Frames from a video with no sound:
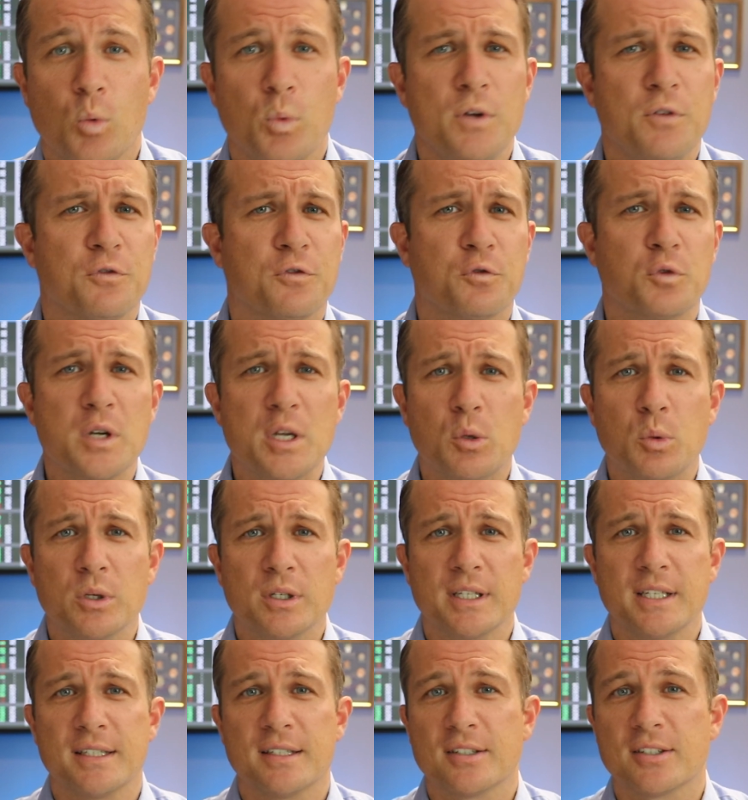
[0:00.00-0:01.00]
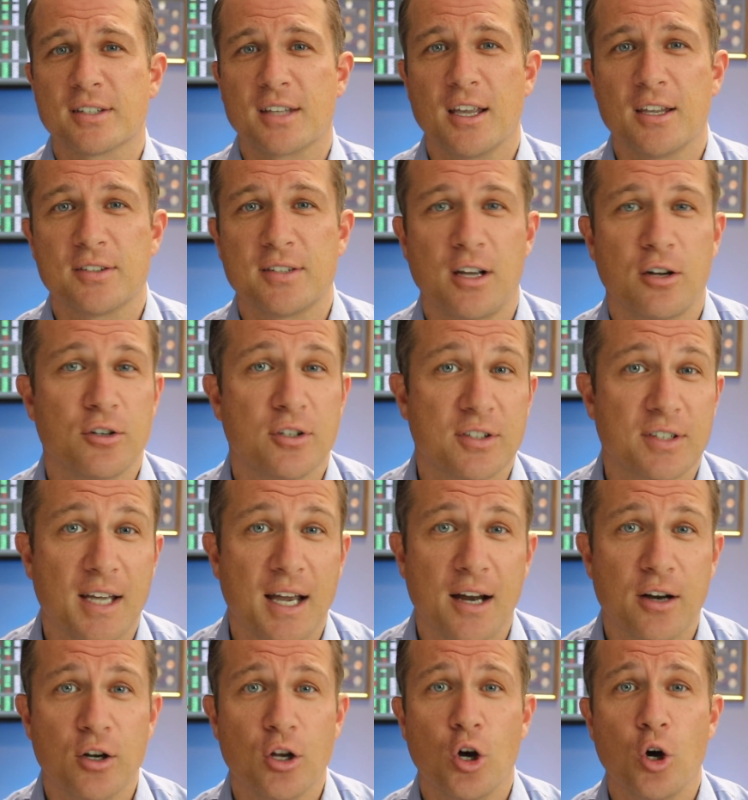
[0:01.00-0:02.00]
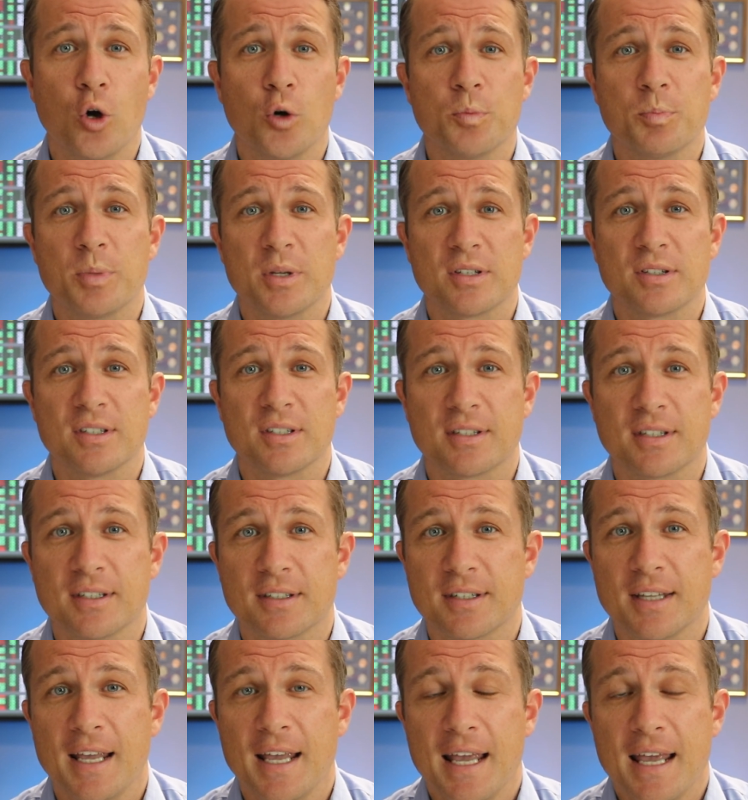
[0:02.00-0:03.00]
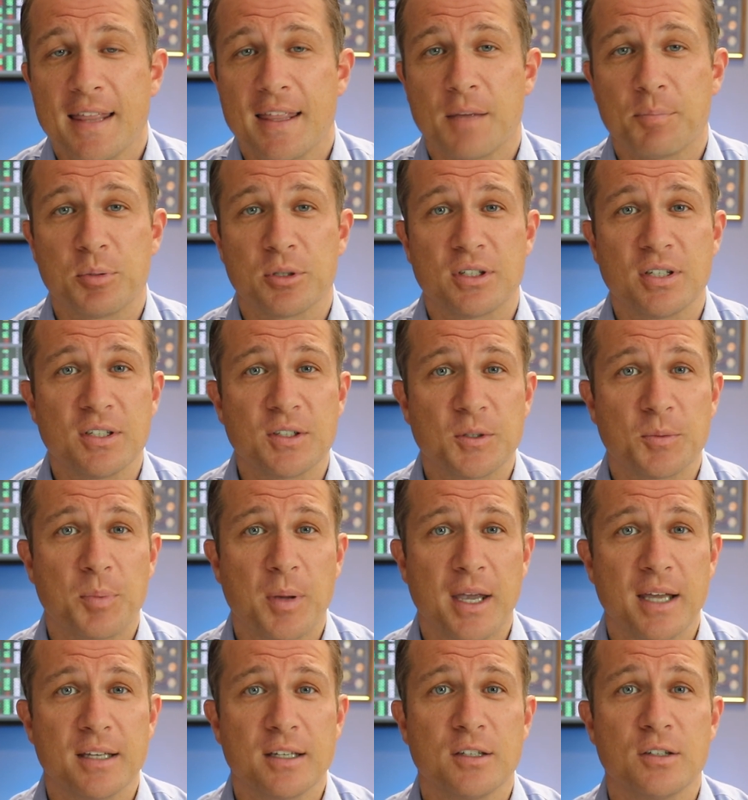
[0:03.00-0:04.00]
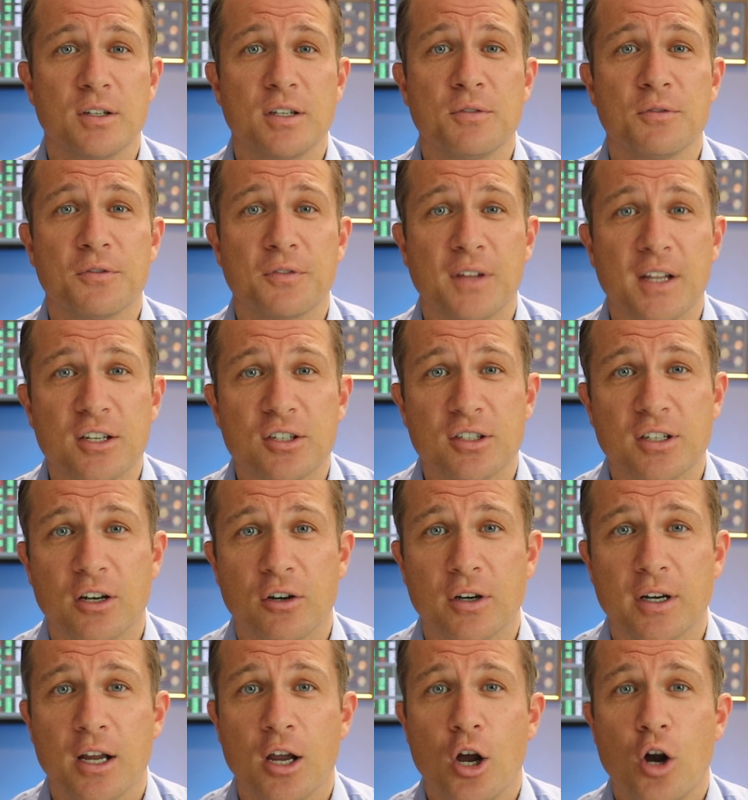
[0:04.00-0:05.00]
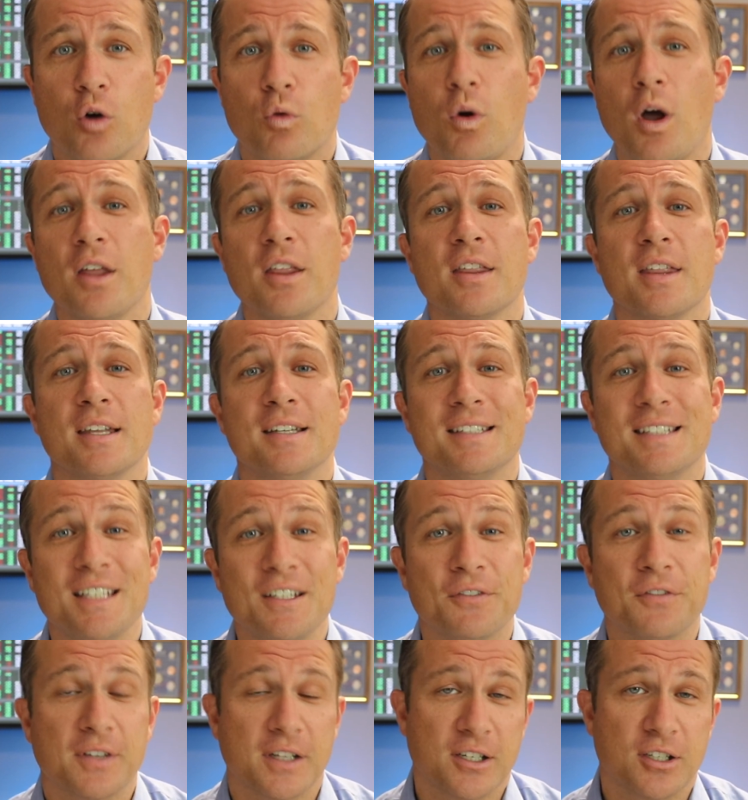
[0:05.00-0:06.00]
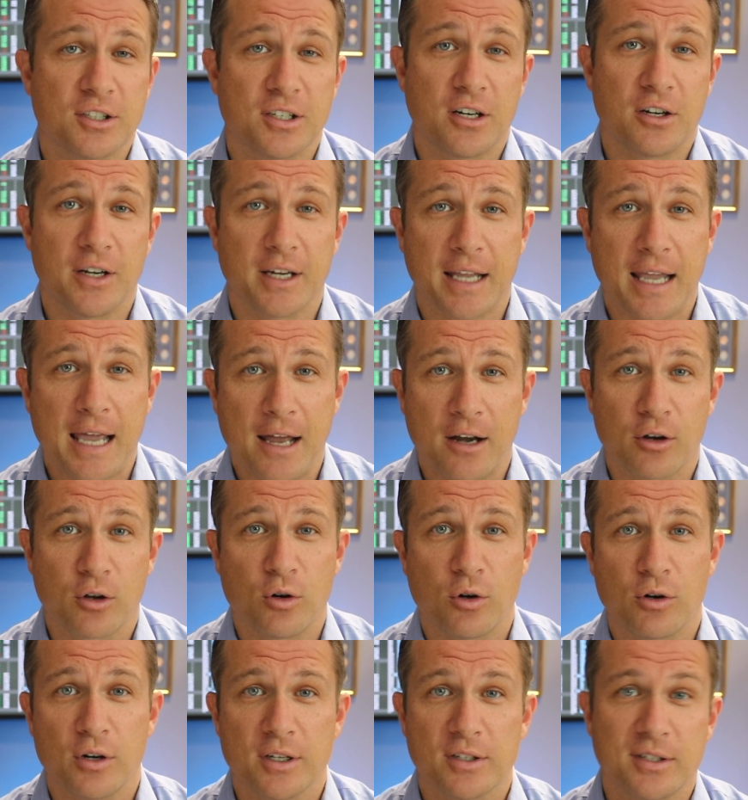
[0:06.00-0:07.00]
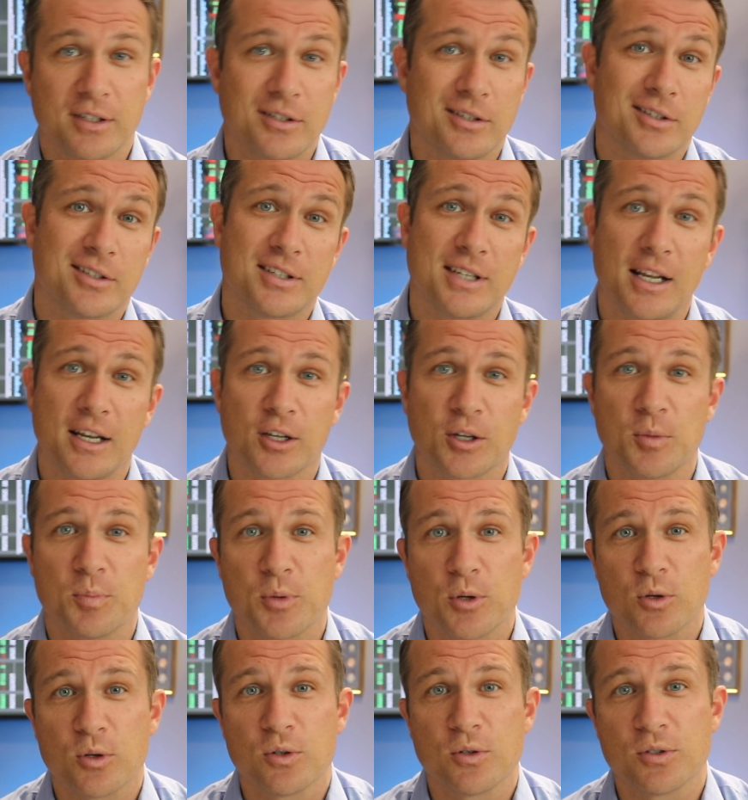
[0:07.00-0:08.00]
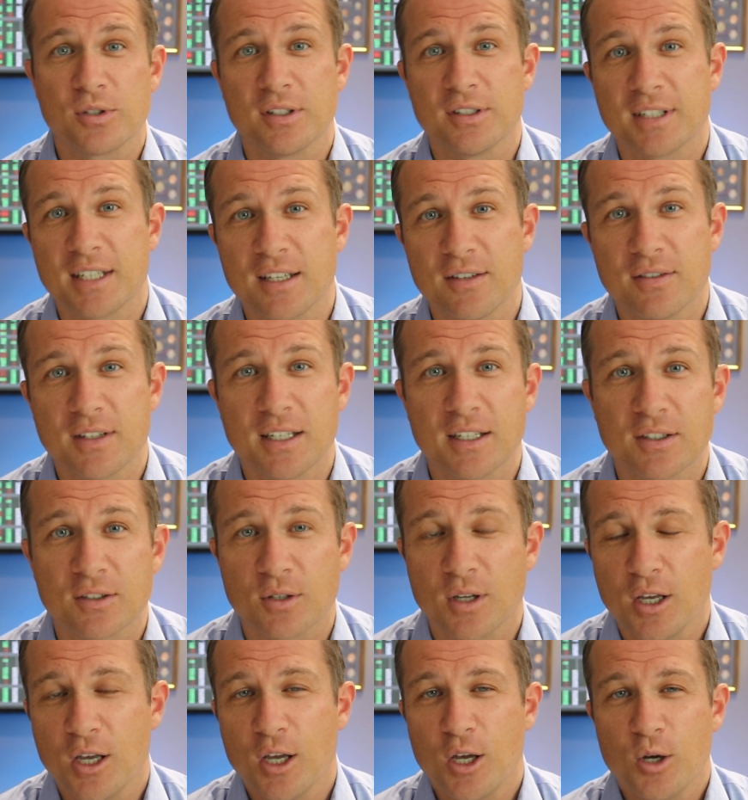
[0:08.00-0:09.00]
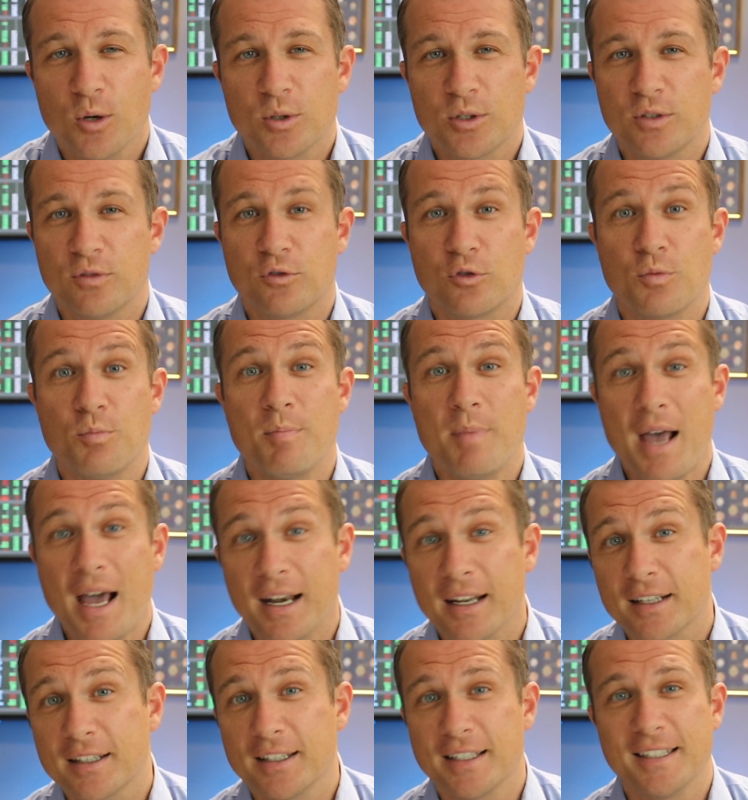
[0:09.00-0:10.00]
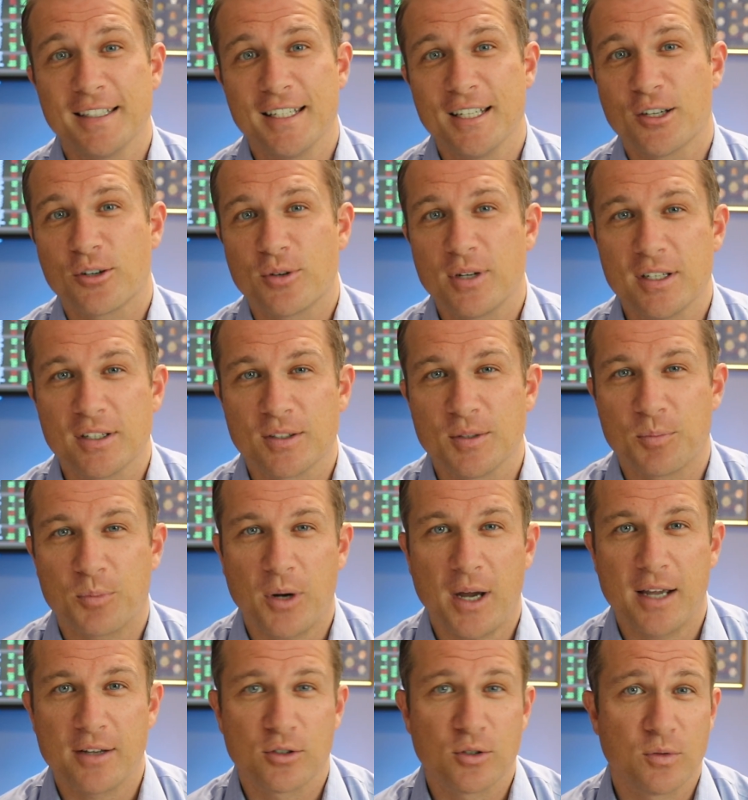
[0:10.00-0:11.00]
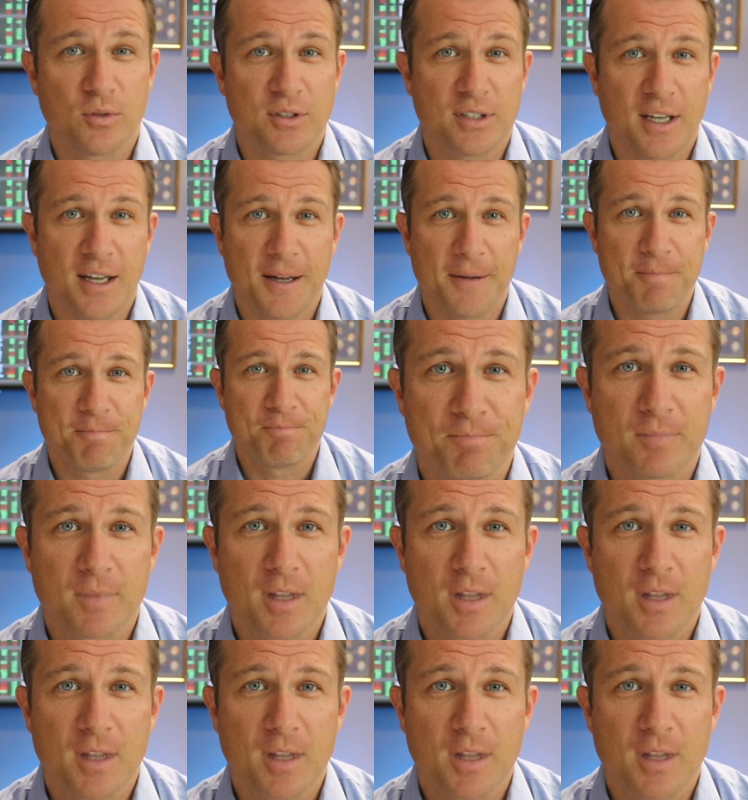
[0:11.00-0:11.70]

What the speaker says: We frequently discuss our desire to own businesses that participate in inflationary rather than deflationary categories, such as selling computers and TVs, which have dramatically decreased in price over time.